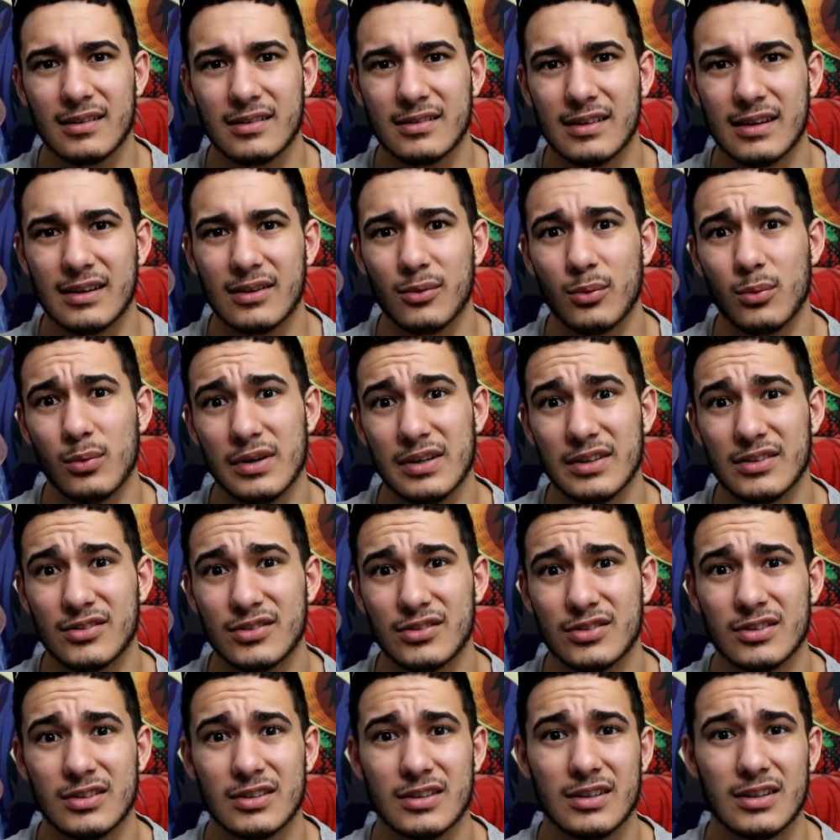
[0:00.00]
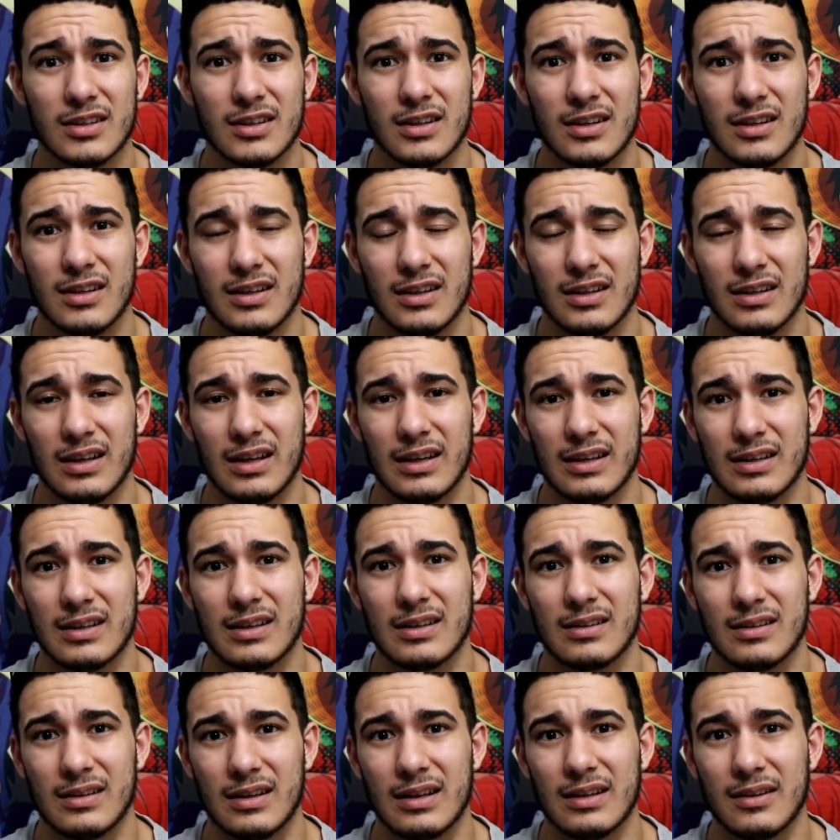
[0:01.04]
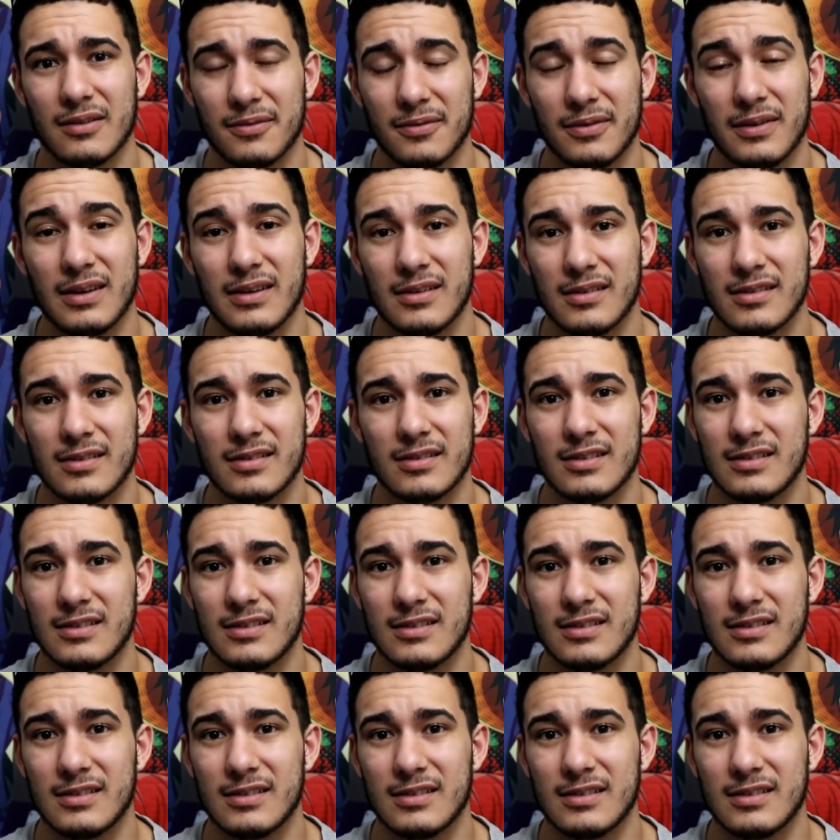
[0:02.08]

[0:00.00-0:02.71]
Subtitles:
looks like a witch, like in the face.